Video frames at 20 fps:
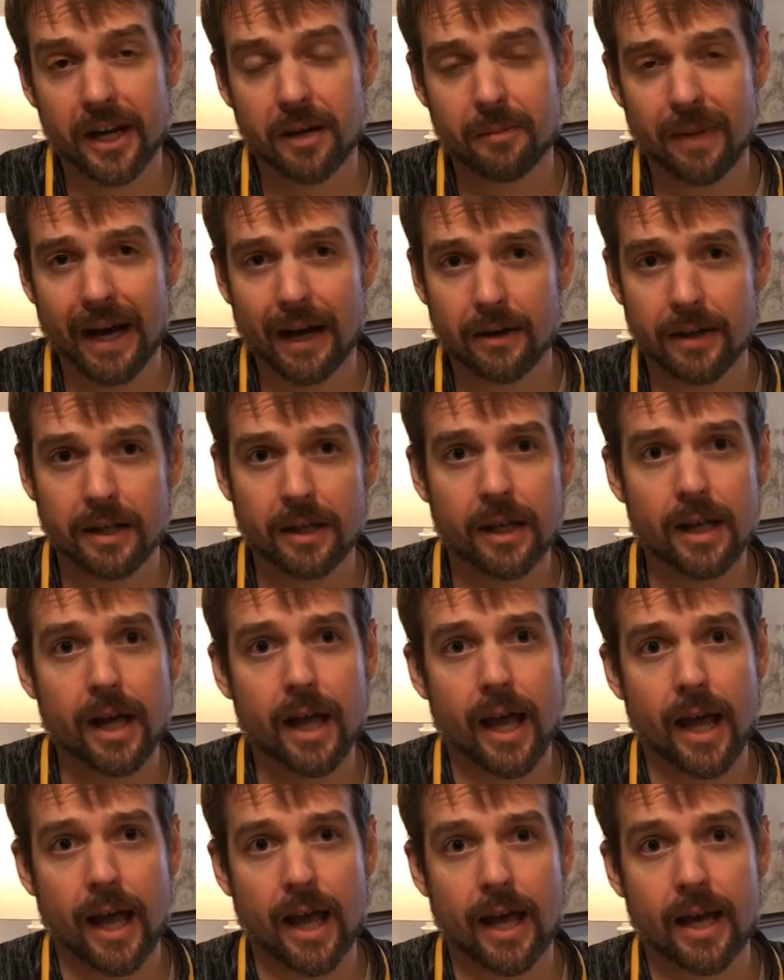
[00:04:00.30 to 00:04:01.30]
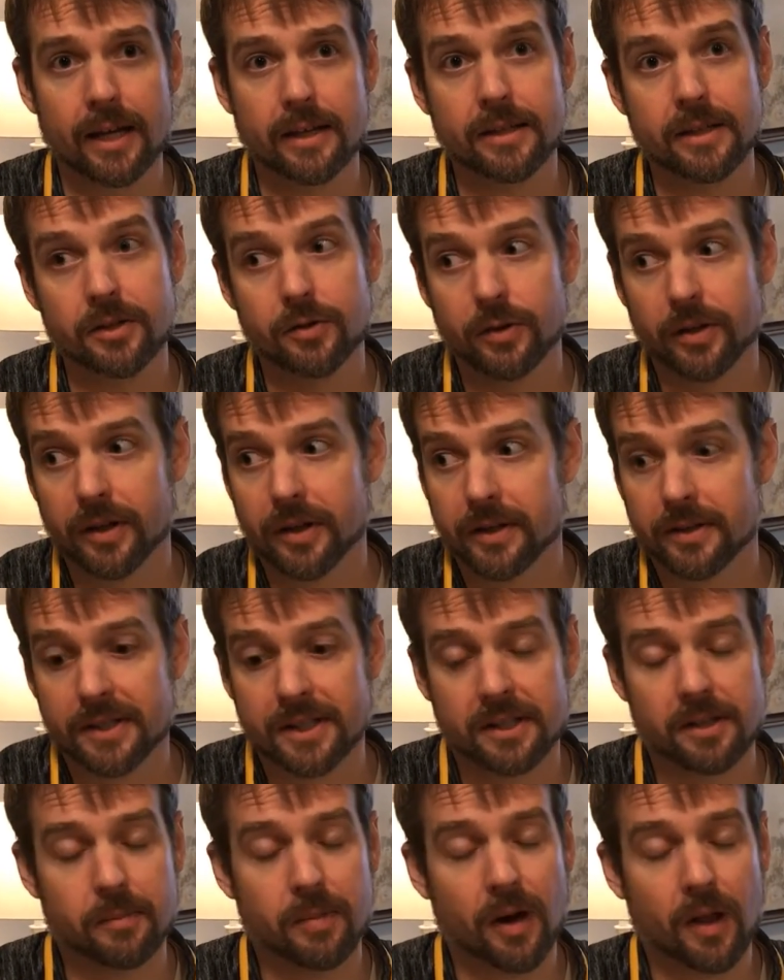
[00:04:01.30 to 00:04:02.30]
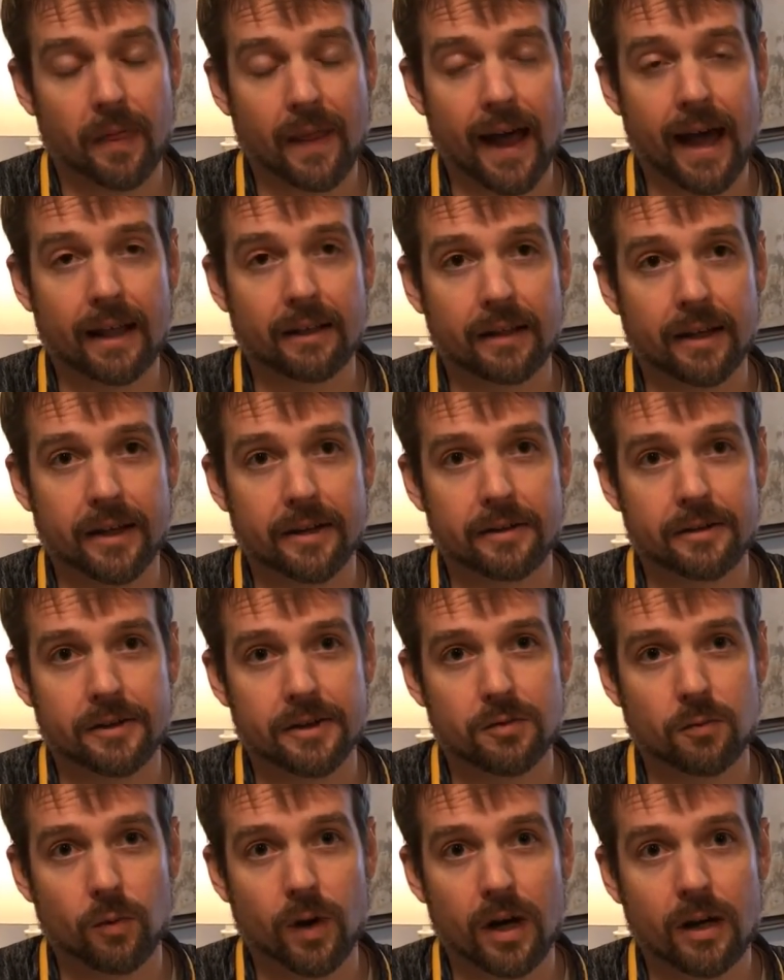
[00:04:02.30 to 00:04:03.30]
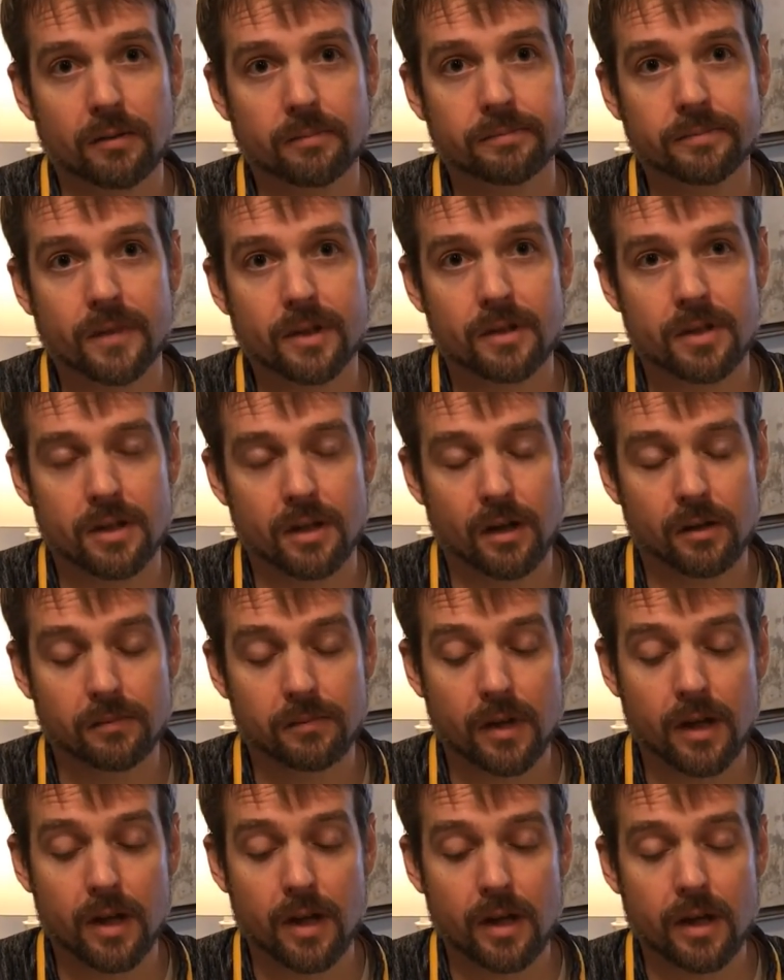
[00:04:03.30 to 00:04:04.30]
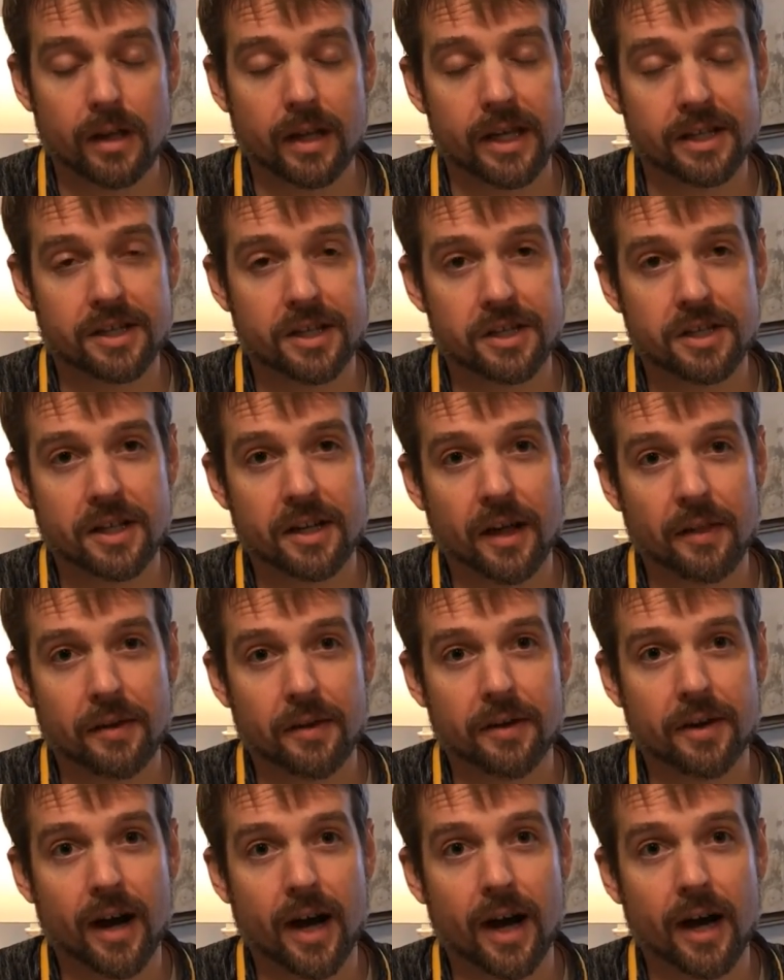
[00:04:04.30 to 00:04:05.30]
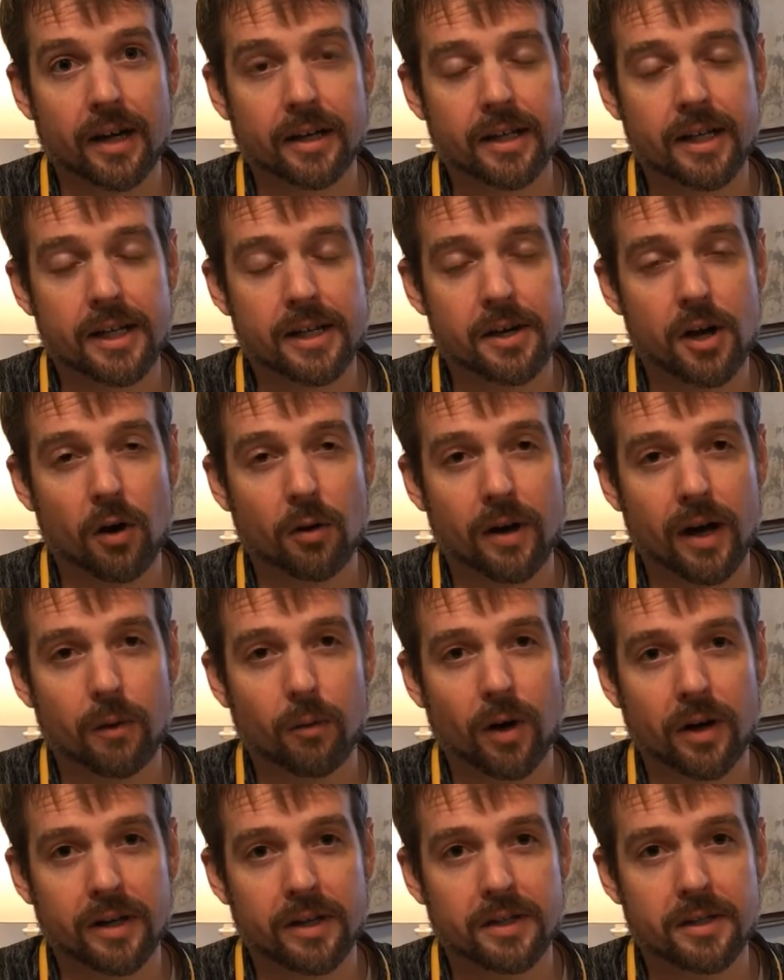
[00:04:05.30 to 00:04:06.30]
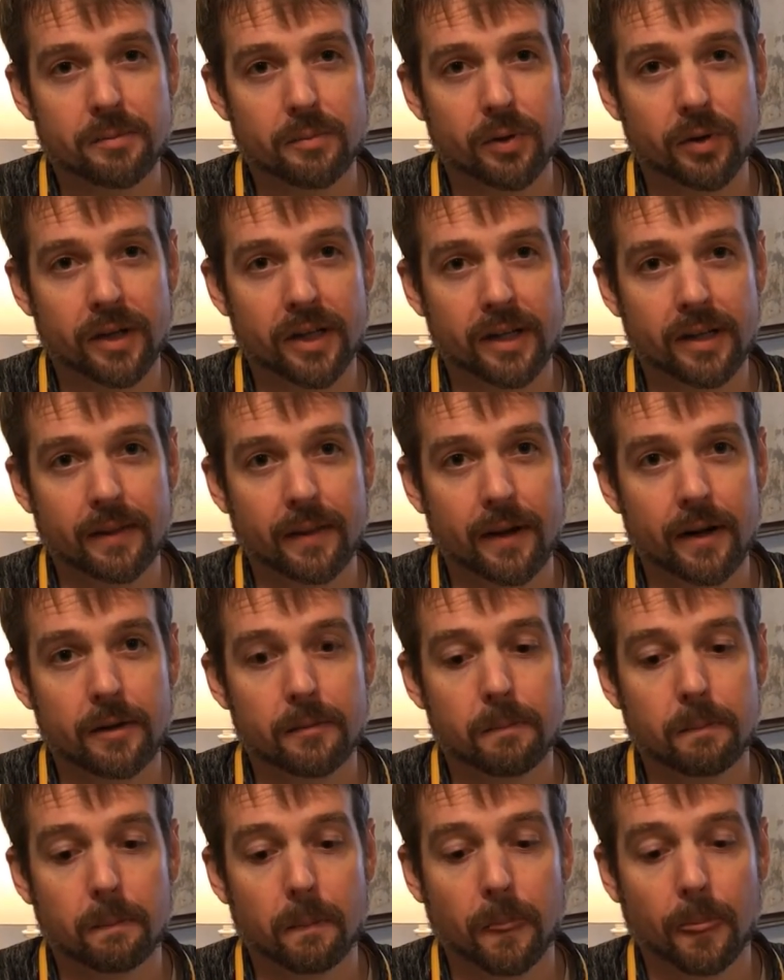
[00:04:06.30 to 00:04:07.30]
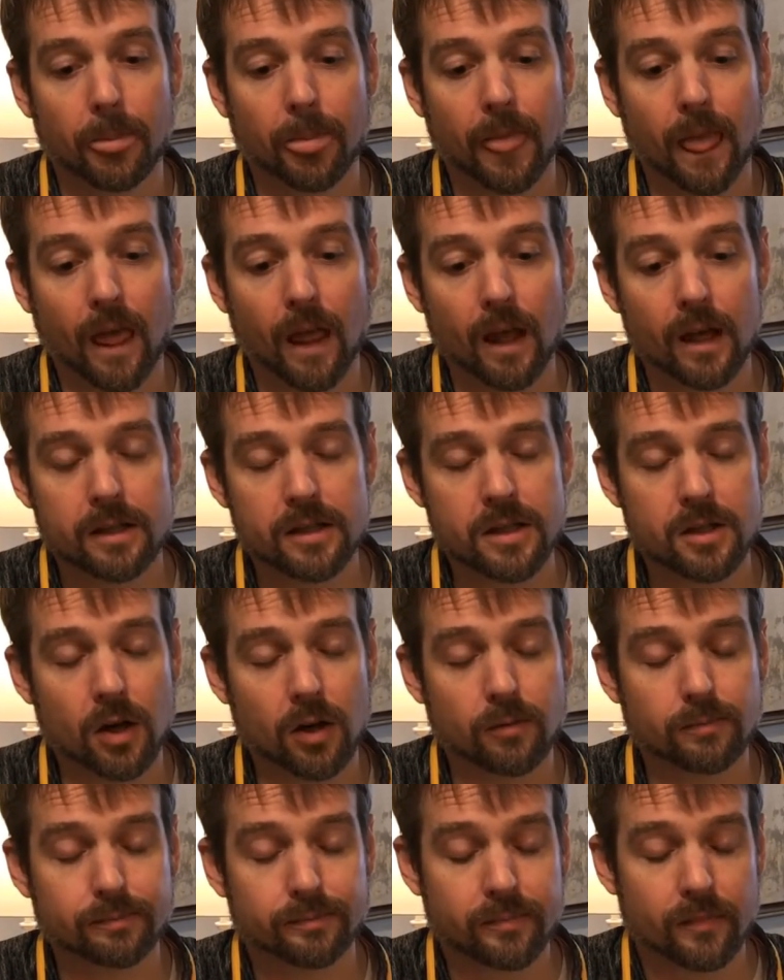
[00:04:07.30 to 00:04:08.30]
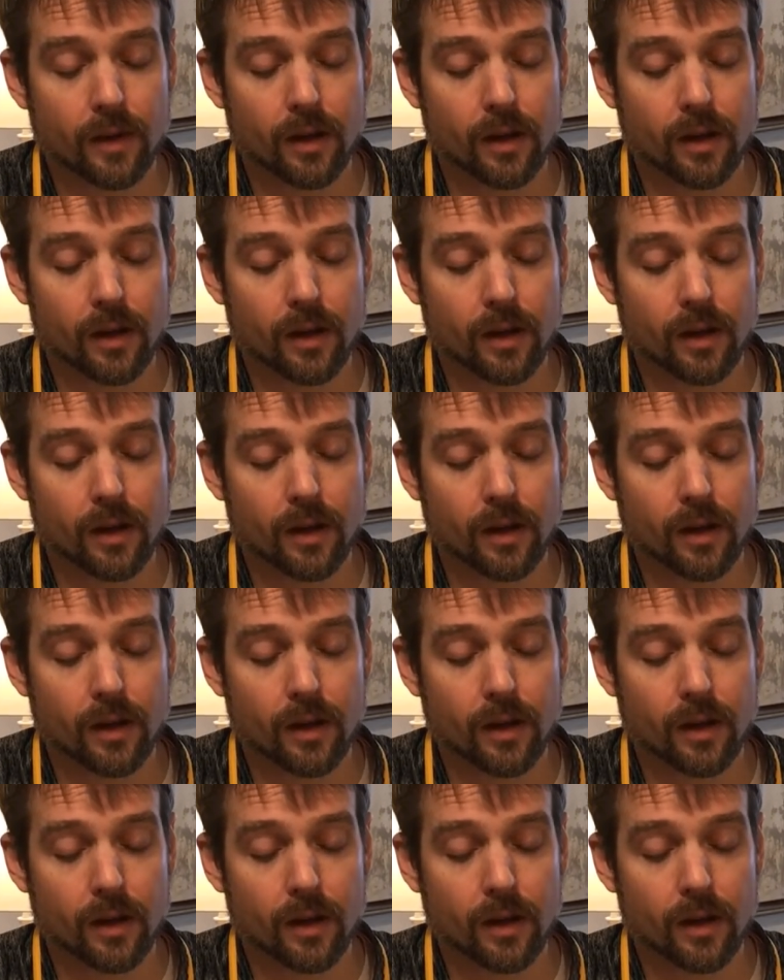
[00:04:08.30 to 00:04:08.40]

about it and you could slip on that later as well. So that's just another key note I wanted to put in there. So